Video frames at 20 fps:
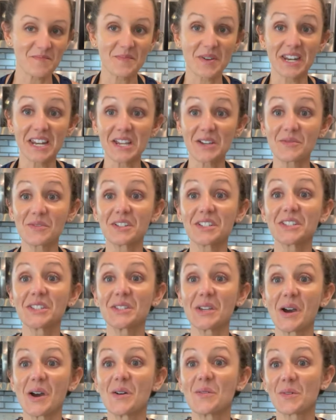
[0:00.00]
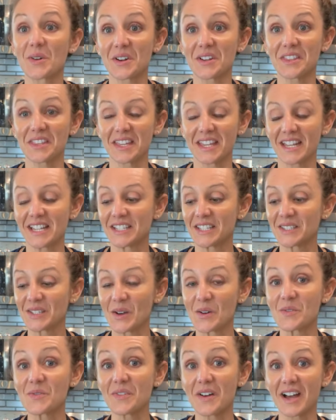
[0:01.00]
but it was so worth it and
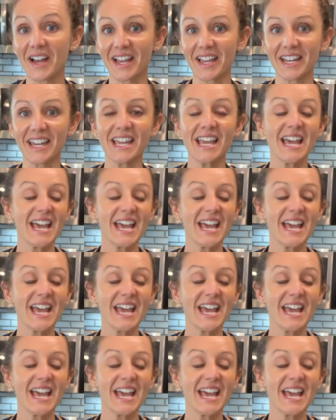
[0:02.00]
so fun.